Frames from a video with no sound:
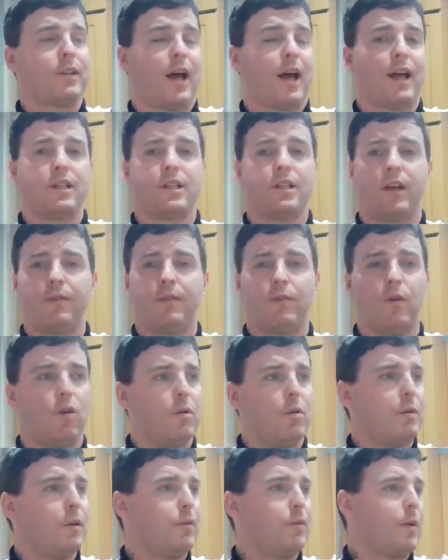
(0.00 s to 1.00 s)
down to
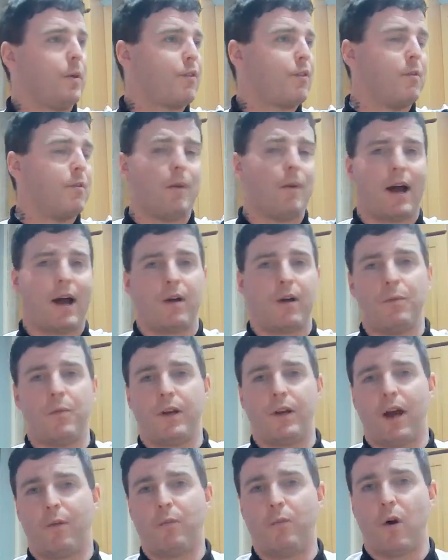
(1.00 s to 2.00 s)
Dortmund and we've come back and
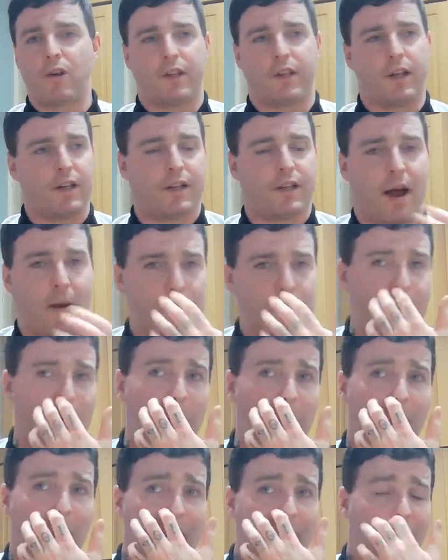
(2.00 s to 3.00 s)
won it. I watched
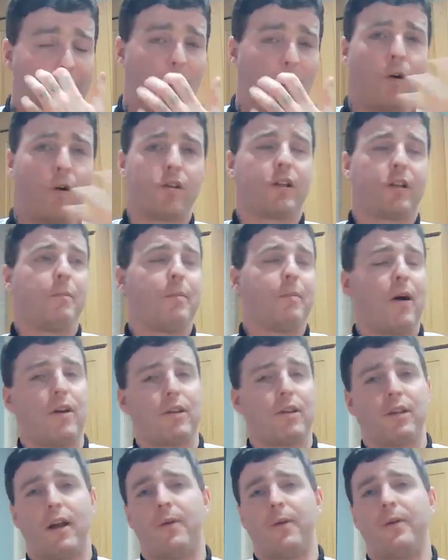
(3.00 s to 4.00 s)
Istanbul. I watched the
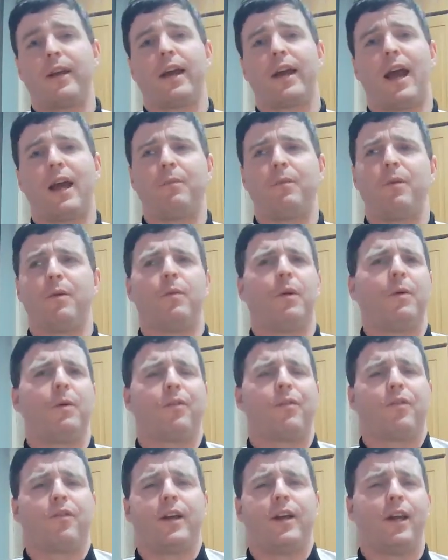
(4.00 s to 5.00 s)
Barcelona game when we were
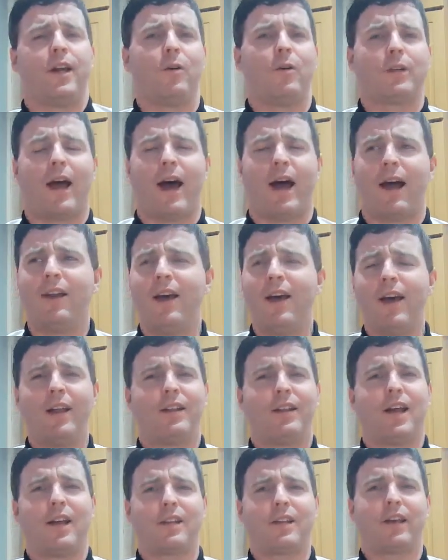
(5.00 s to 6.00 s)
3-0 down.
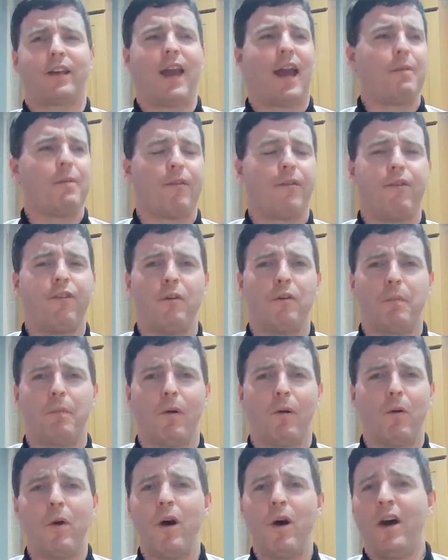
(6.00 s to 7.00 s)
That's a game of
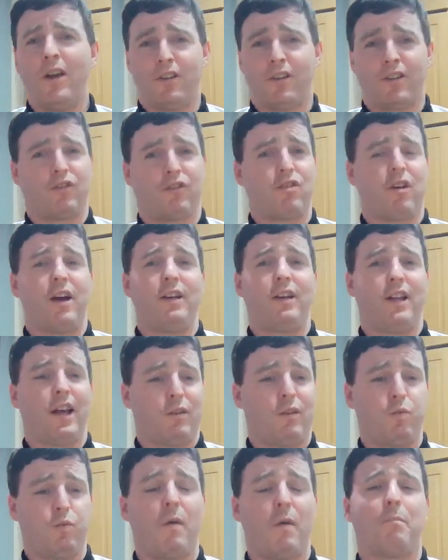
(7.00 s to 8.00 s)
football to try.
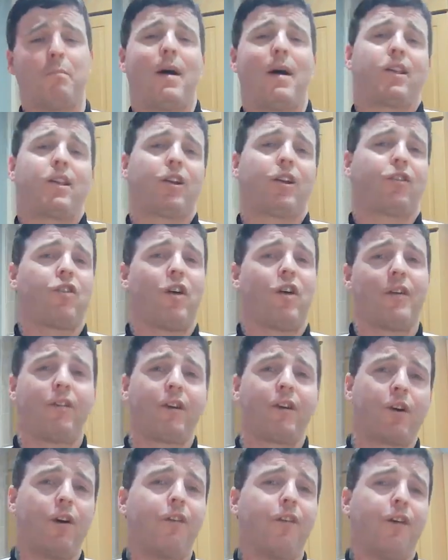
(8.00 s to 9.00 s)
That's one match to try and
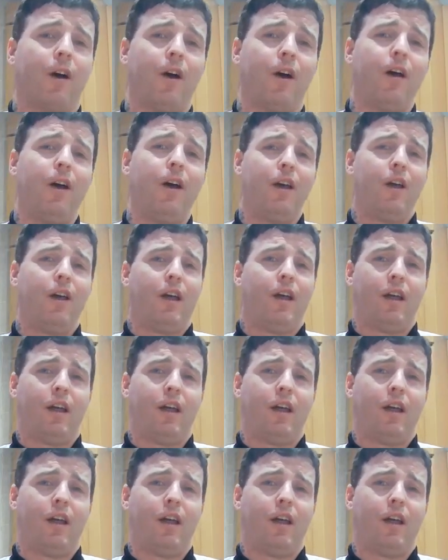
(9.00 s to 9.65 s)
recover